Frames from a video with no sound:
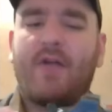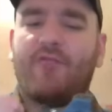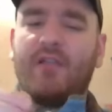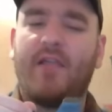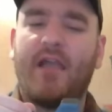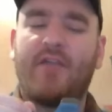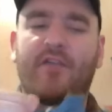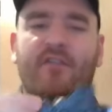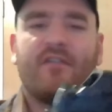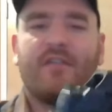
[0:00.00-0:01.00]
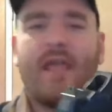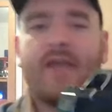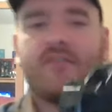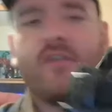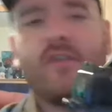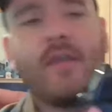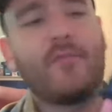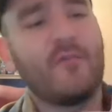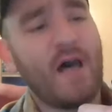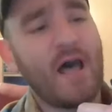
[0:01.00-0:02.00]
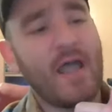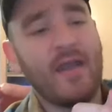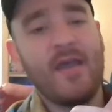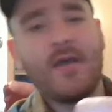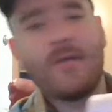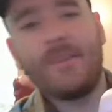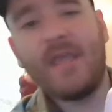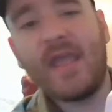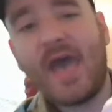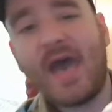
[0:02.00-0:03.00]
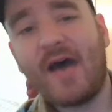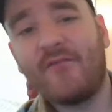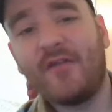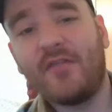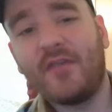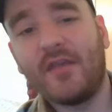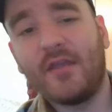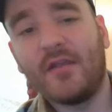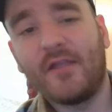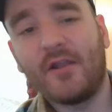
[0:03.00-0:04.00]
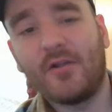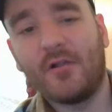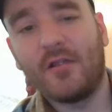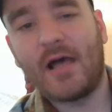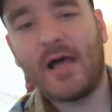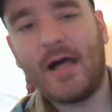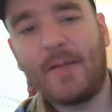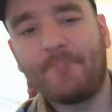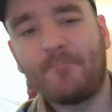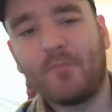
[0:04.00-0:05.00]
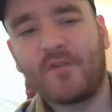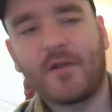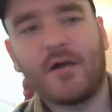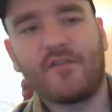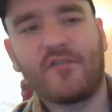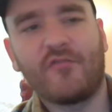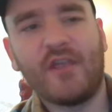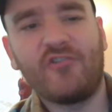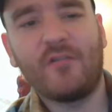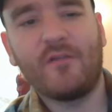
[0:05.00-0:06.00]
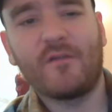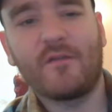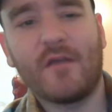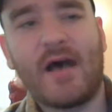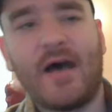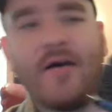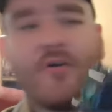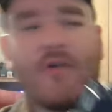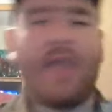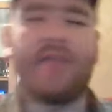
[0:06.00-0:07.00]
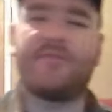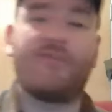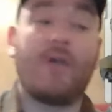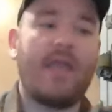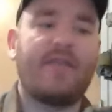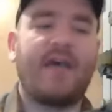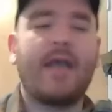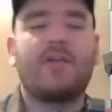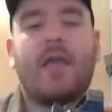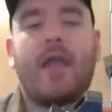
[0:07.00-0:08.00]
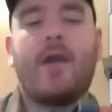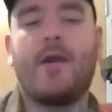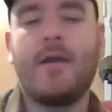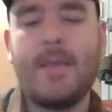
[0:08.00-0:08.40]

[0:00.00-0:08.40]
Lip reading: really like the slant that they provide. They have the little what's it called? Serrations, or for anti-glare.